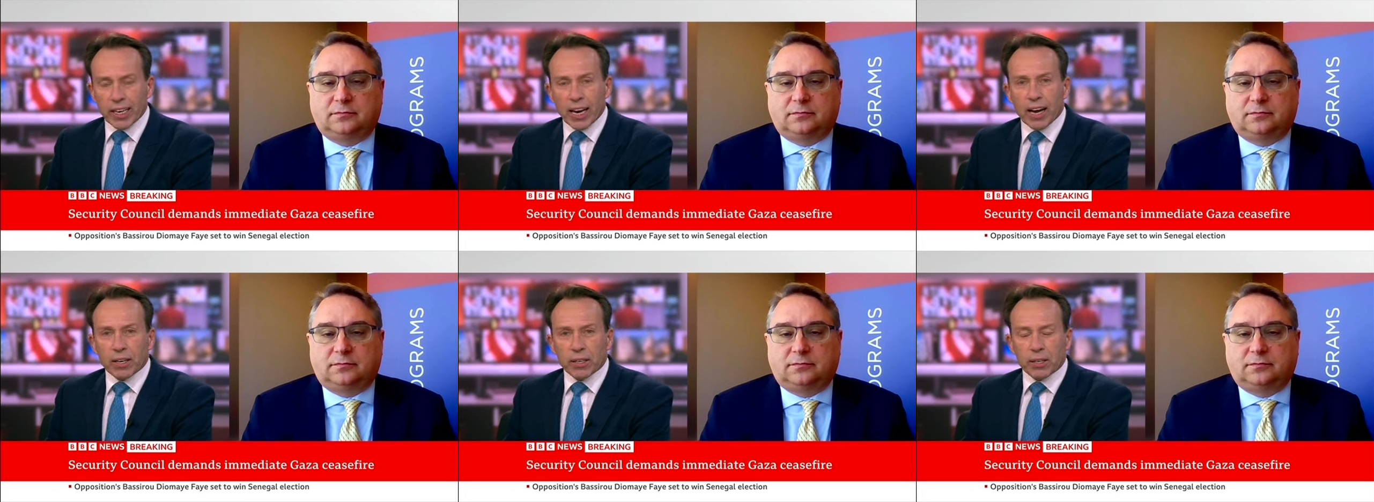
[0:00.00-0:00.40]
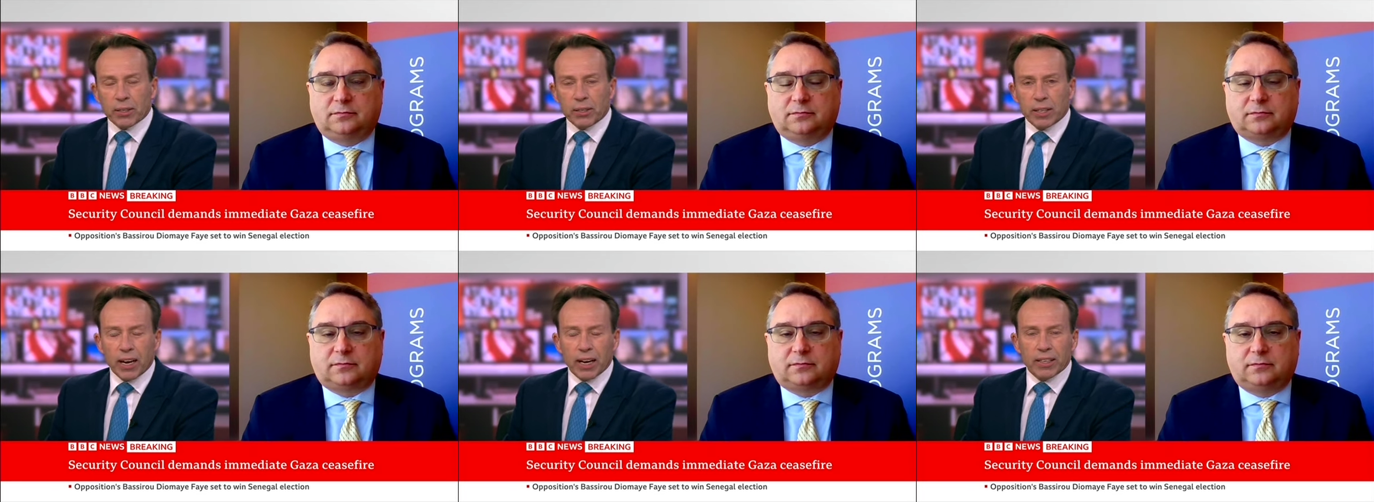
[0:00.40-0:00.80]
Speaker 1: has
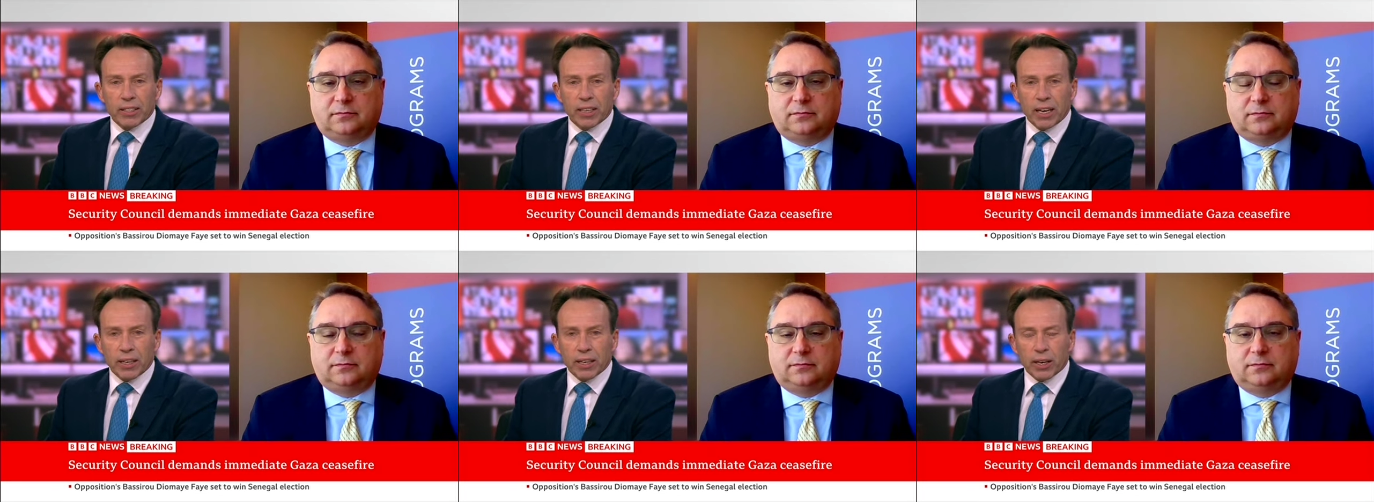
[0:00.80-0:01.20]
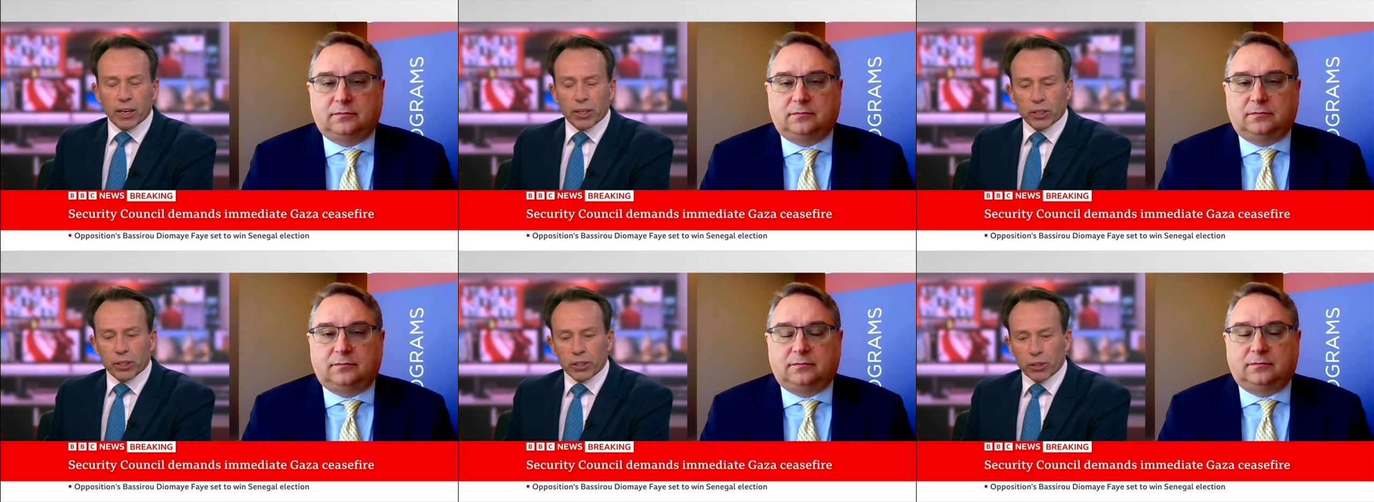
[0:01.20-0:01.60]
cancelled that
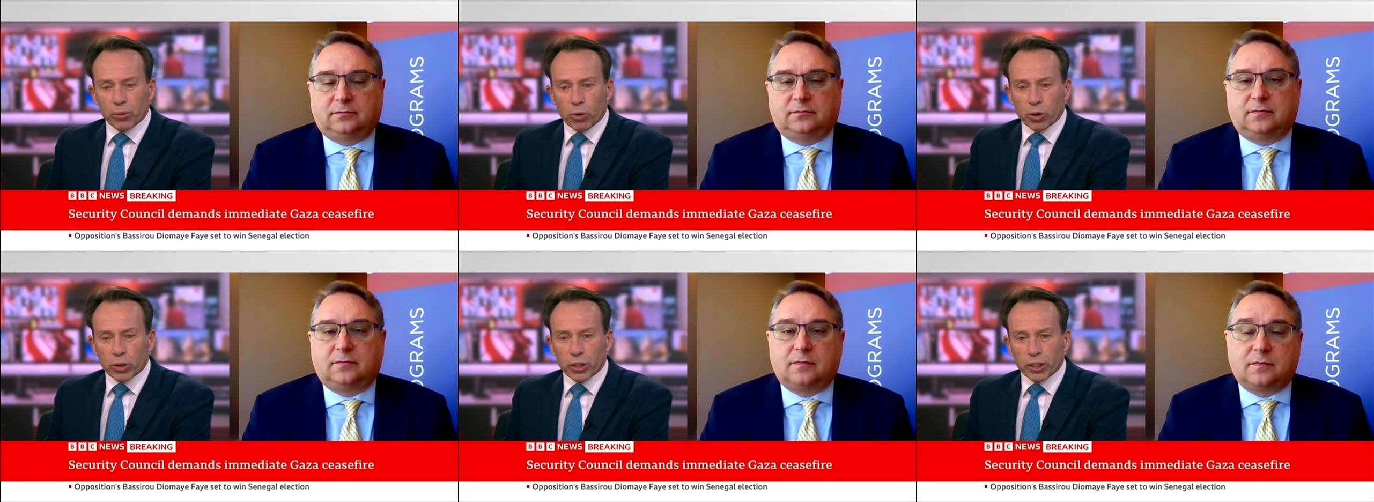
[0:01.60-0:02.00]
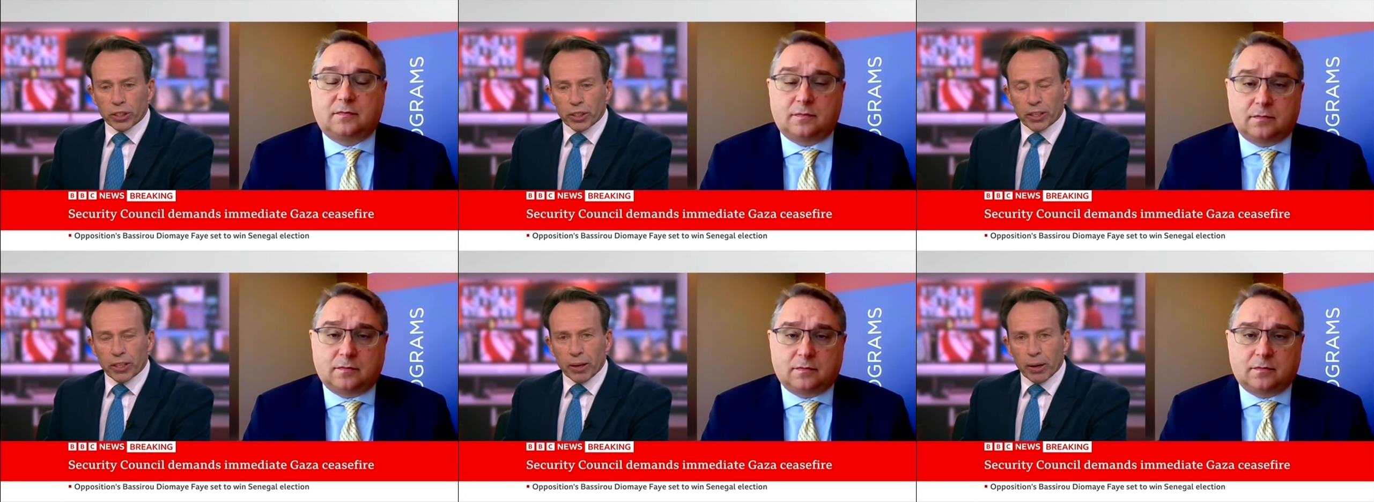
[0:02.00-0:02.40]
delegation to
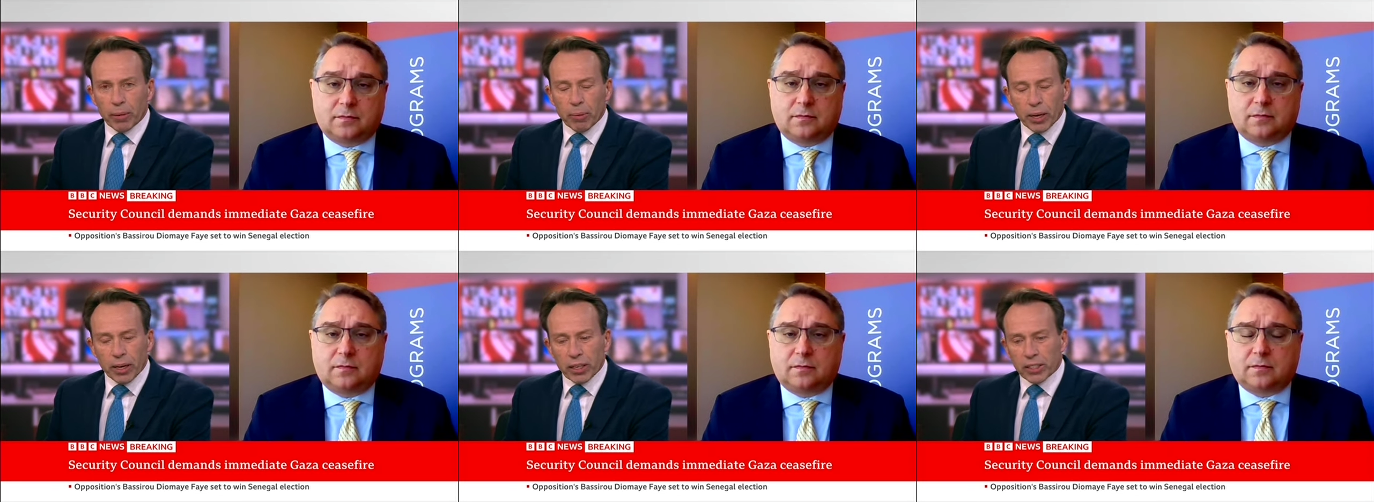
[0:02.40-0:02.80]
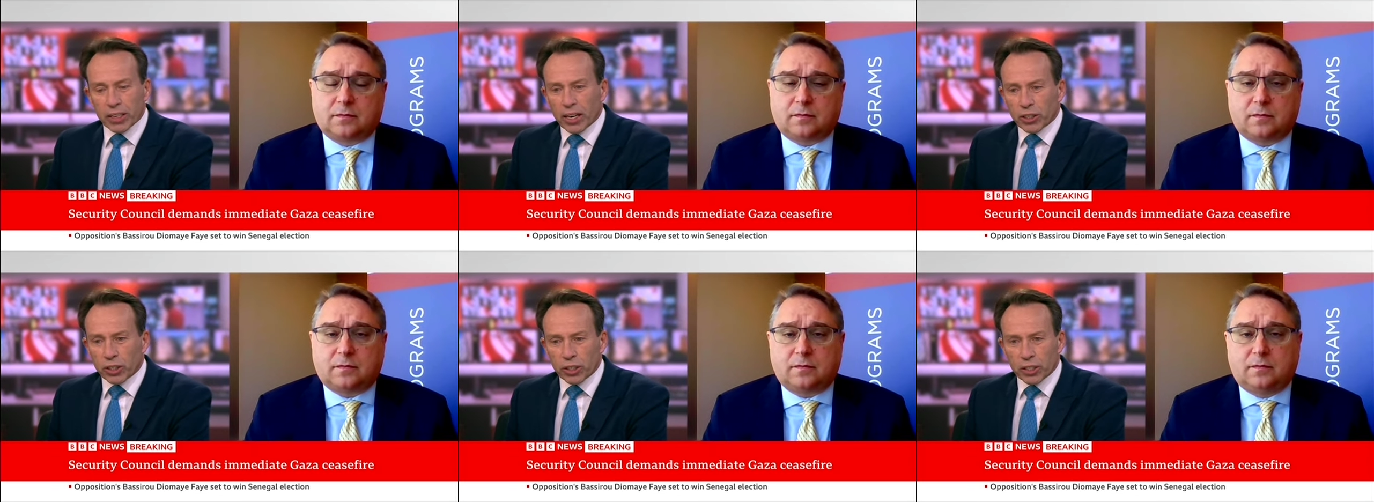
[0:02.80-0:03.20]
Washington. I mean, is
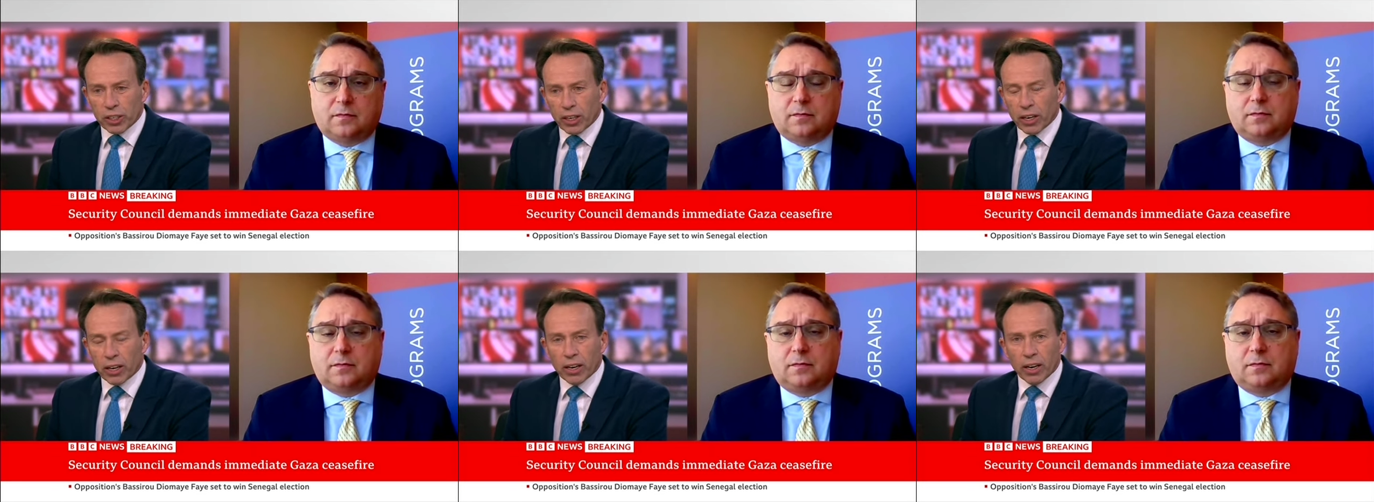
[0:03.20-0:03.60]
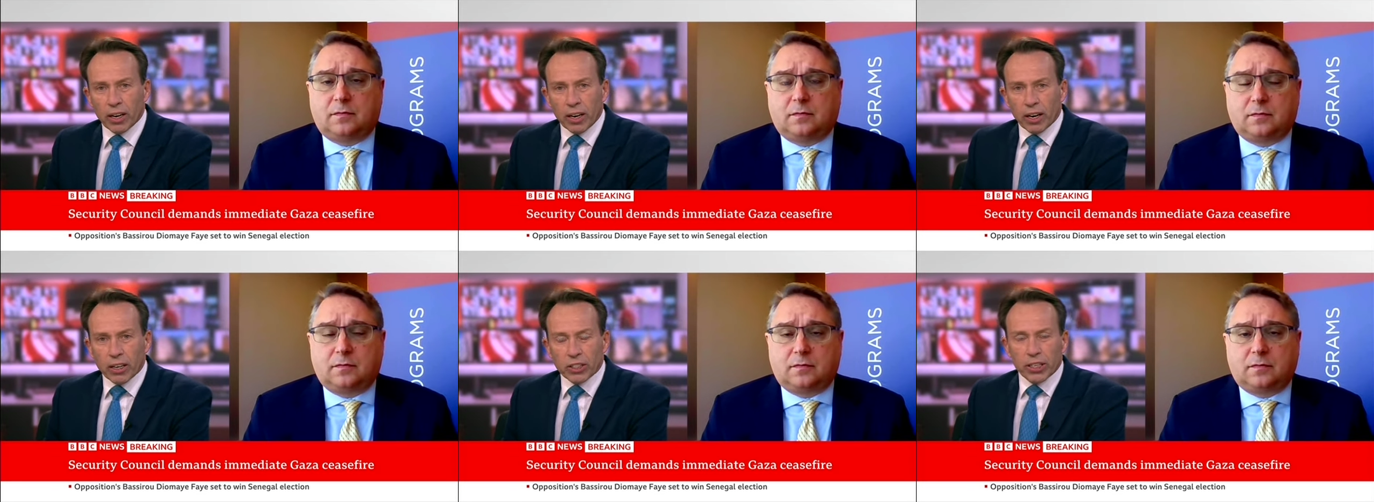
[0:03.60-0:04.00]
that just a,
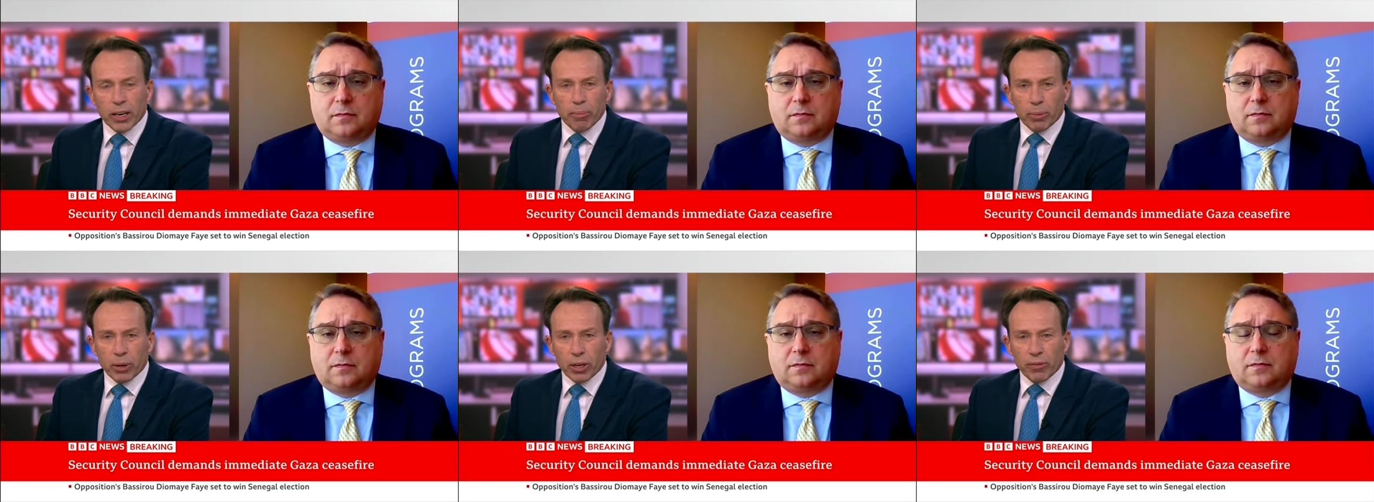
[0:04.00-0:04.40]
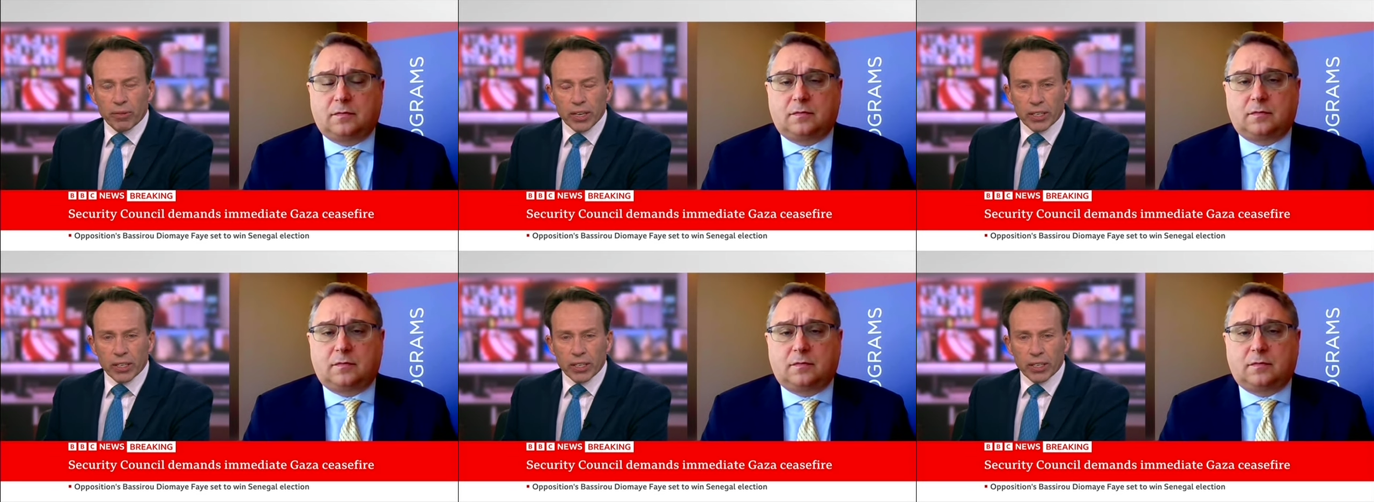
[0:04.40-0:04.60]
a symbol of